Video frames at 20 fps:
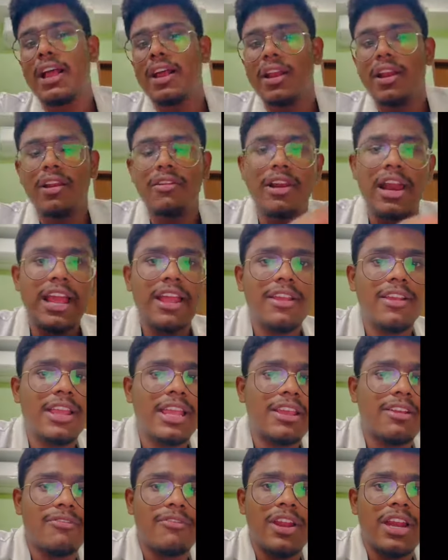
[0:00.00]
Like
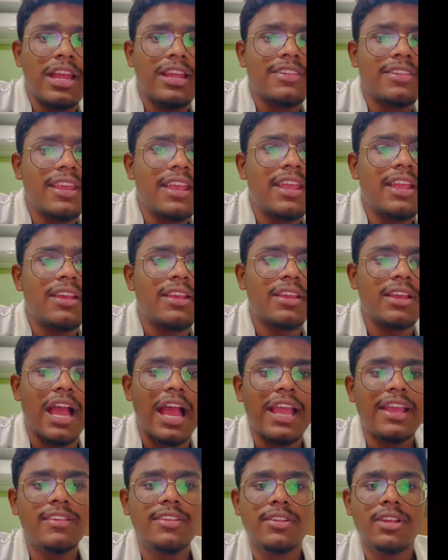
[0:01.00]
when I say
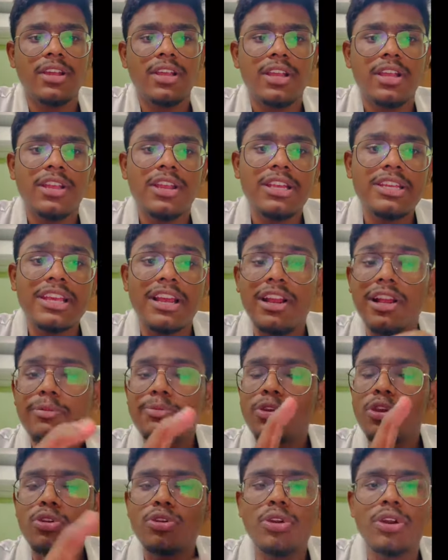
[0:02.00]
eyes, it
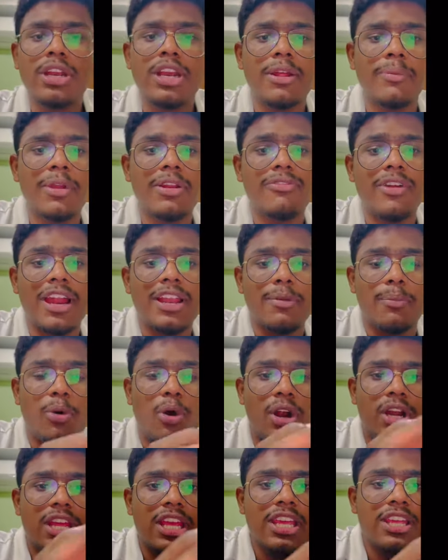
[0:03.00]
helps you to determine where the
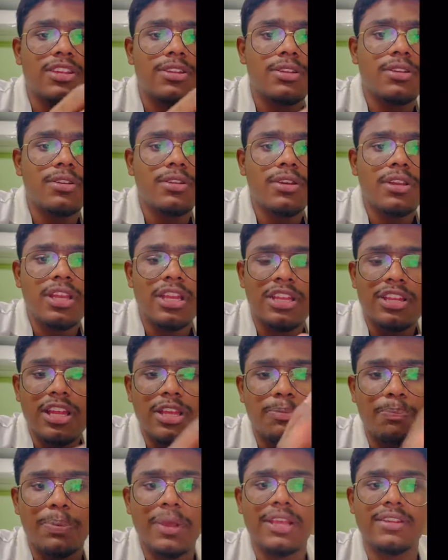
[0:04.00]
body is in the
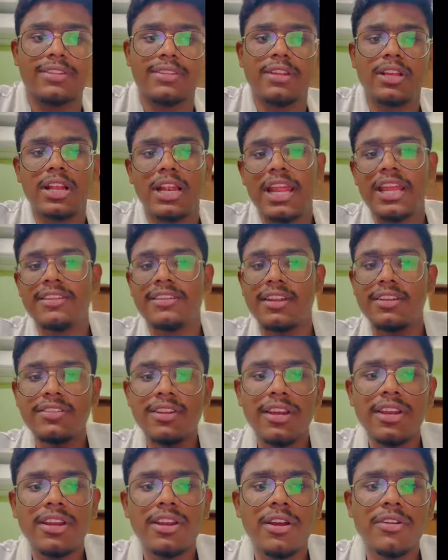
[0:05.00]
space. Like
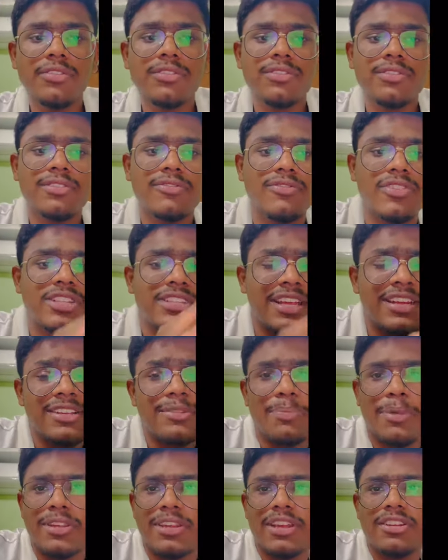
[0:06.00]
sensory nerves which sends
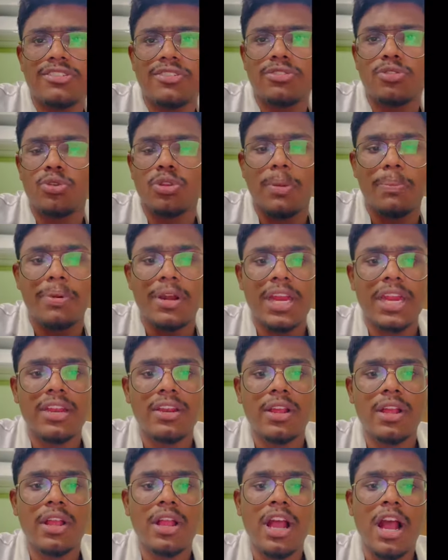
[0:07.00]
messages to the brain
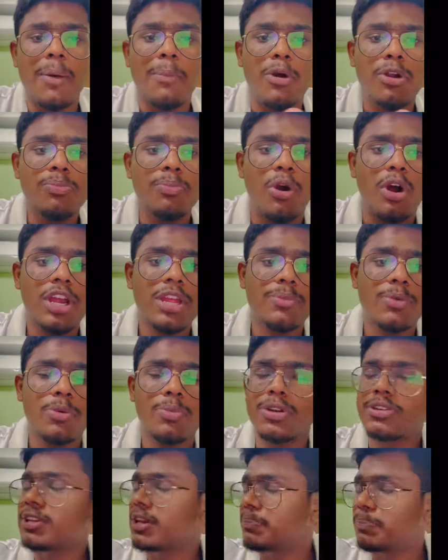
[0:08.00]
about body
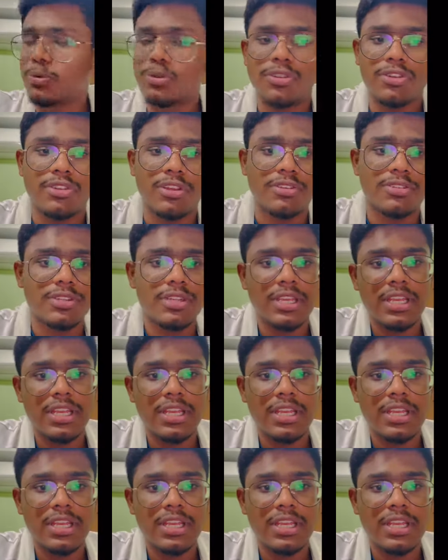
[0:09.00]
movements and positions.